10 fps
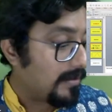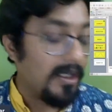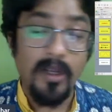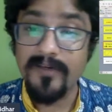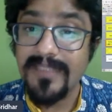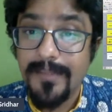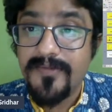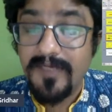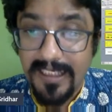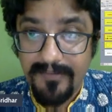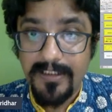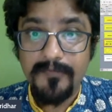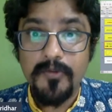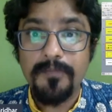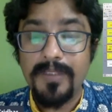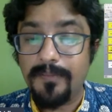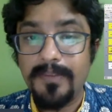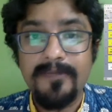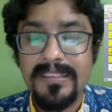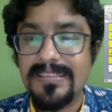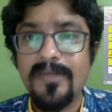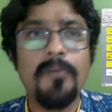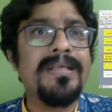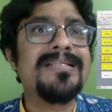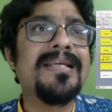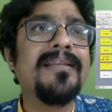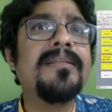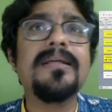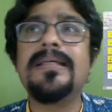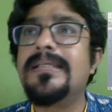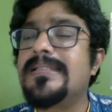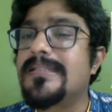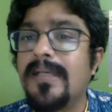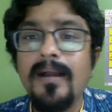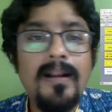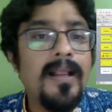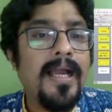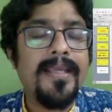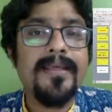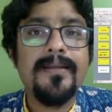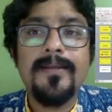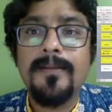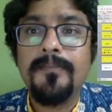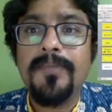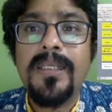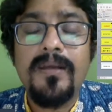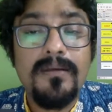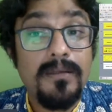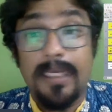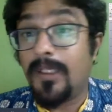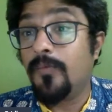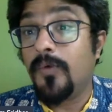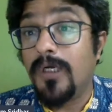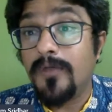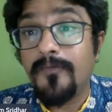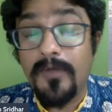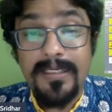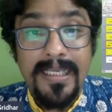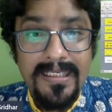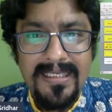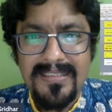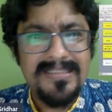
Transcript: A lot of times when I've interviewed people, they'll say, oh, my strength is I can work for 9 hours.